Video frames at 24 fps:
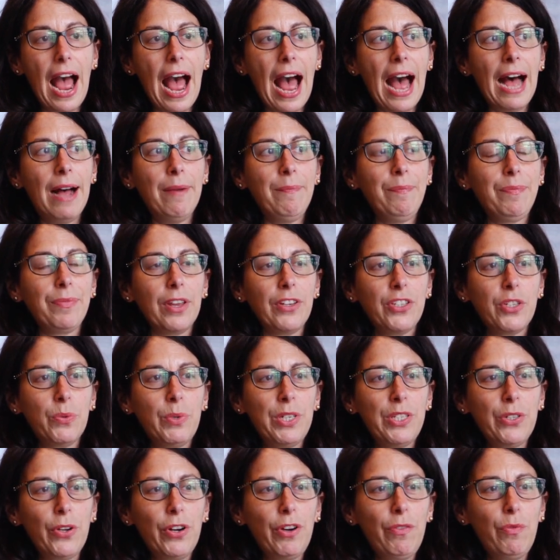So
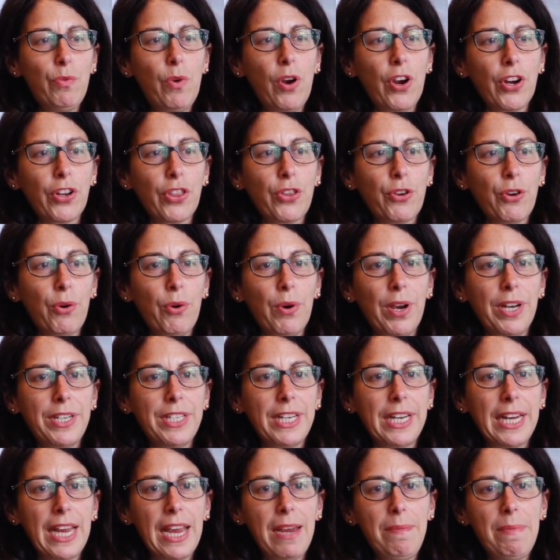we sort of worked through it
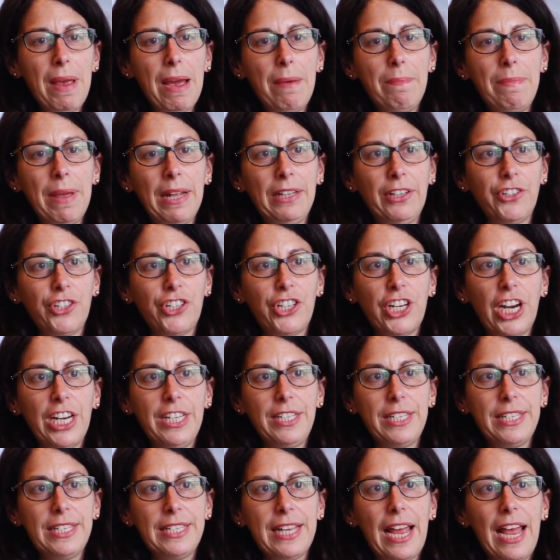to keep our balance
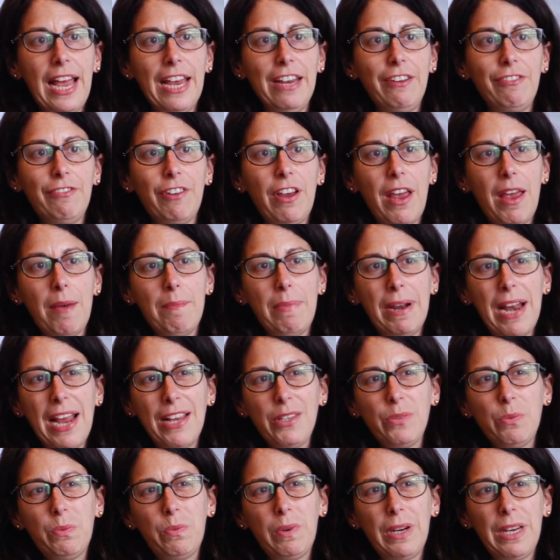sheet safe, but
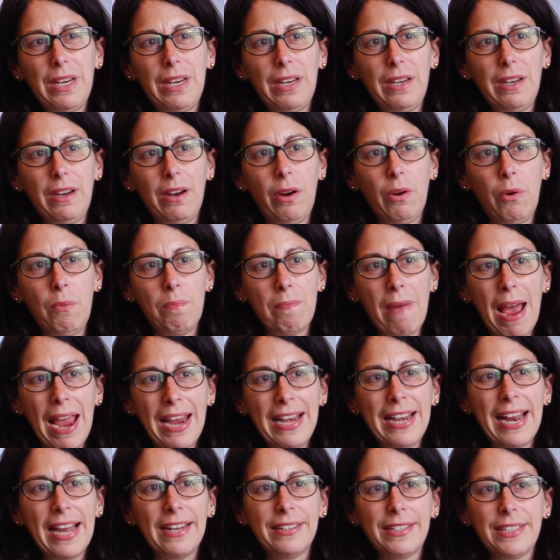as we
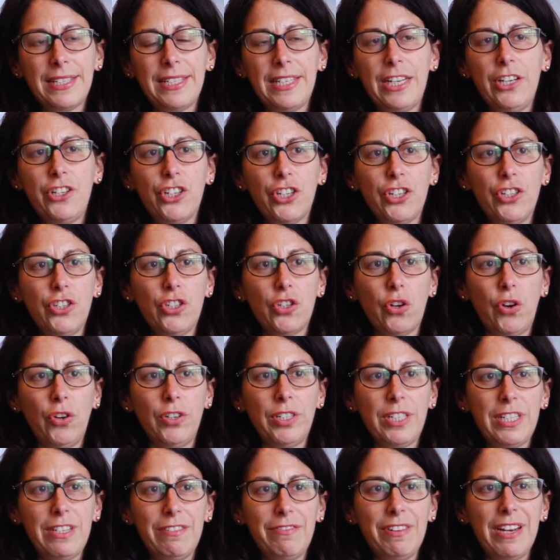made our decisions
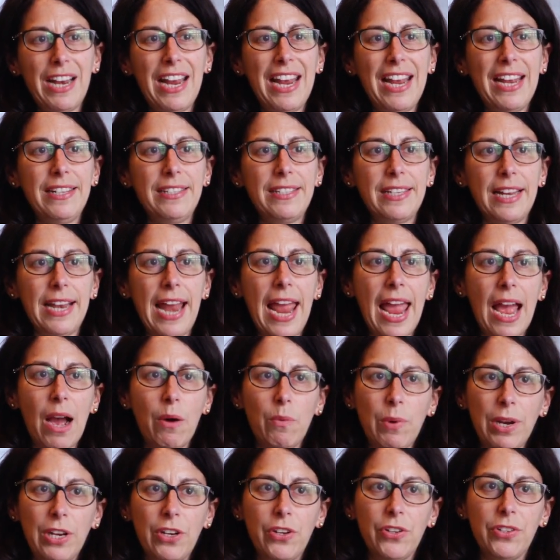on dividends and how
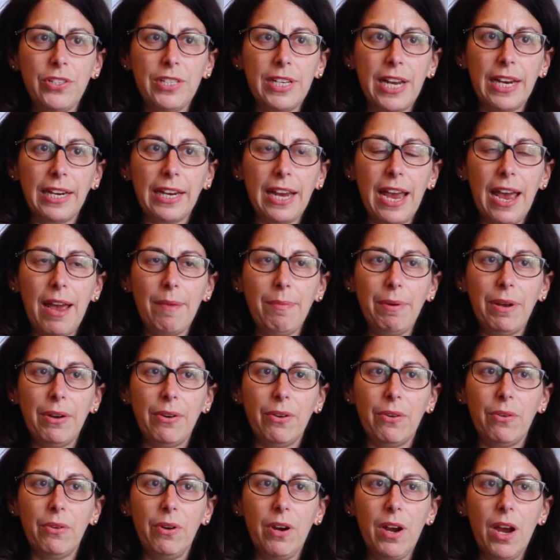we used our
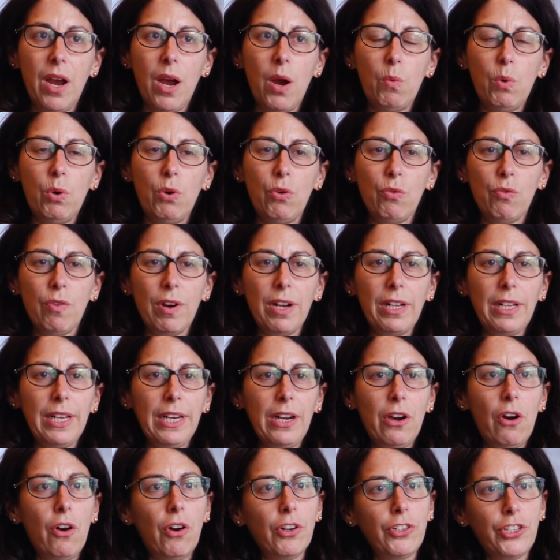capital, we were really
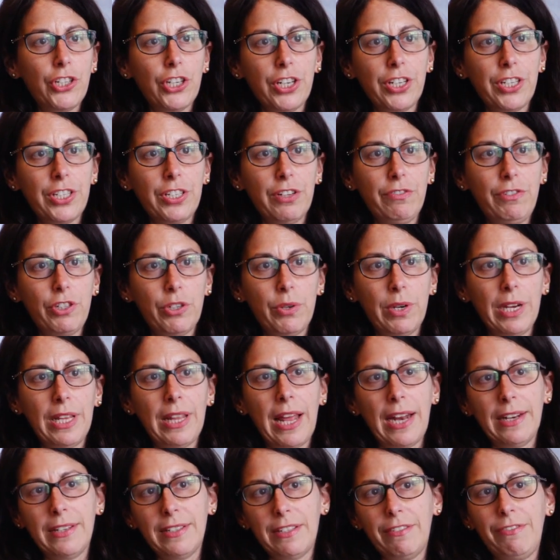conscious of doing
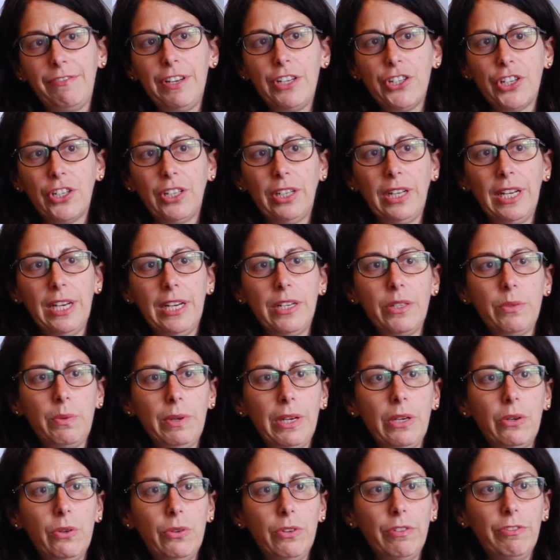that as efficiently as
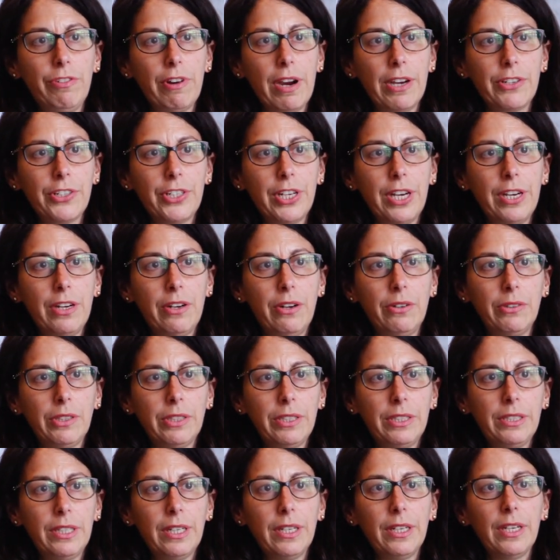we could for our
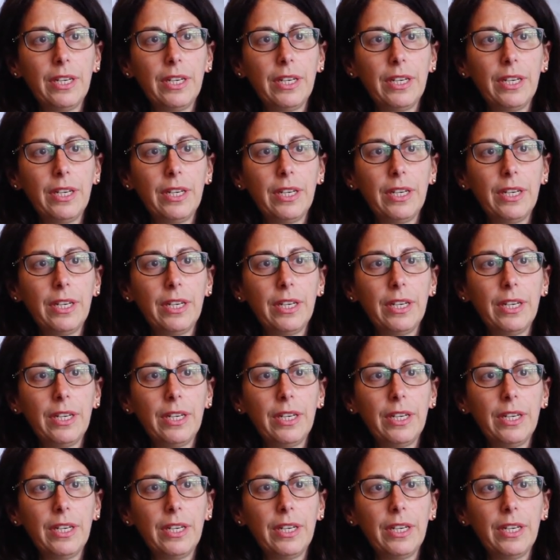shareholders.